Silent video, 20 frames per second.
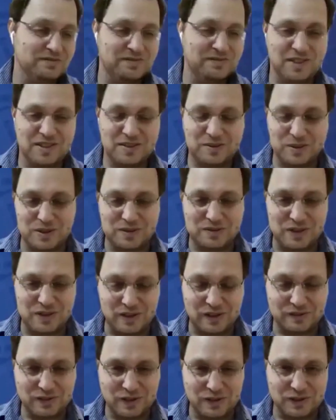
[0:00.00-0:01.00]
this was
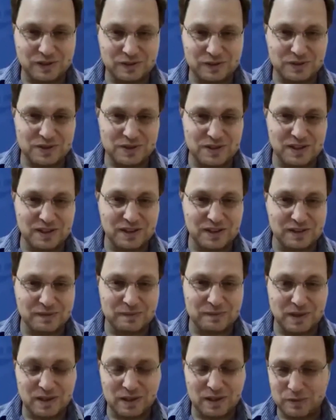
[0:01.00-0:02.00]
very, very interesting,
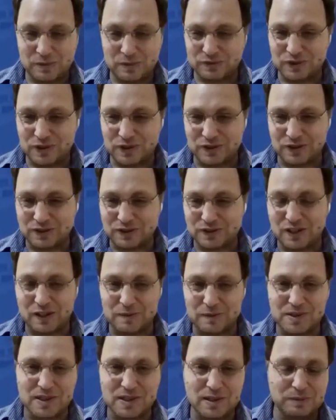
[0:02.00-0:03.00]
but I'm afraid our time
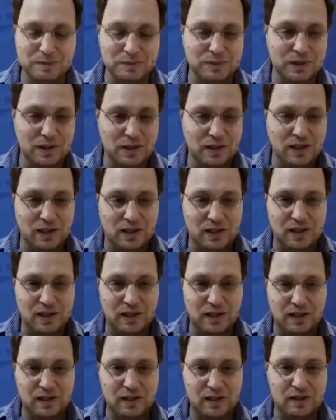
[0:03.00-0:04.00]
is up.
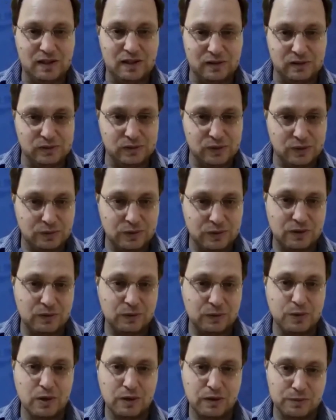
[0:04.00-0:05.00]
Ruth
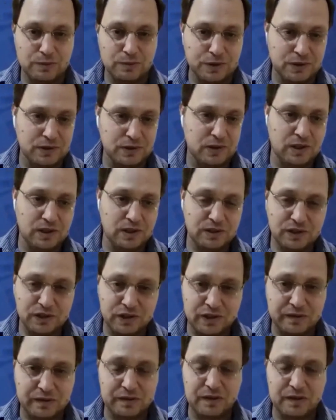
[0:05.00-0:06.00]
Wasserman
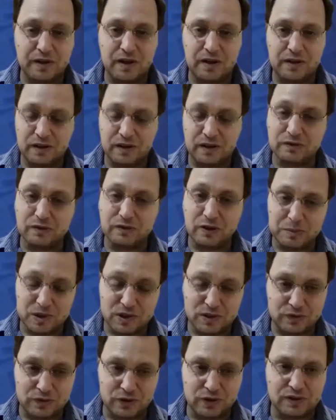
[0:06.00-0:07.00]
Lande, thank you very
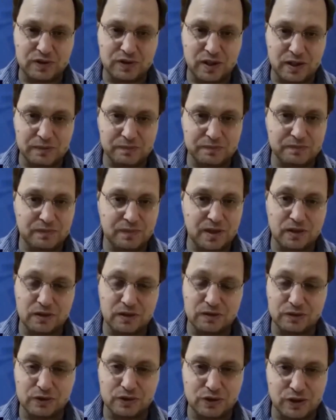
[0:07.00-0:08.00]
much for your time. Thank
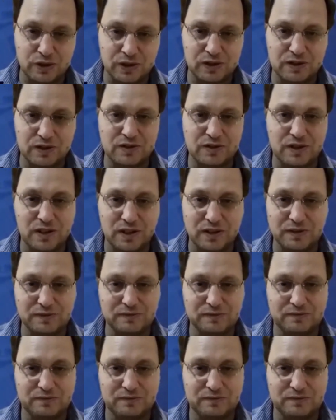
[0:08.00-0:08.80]
you for joining us today.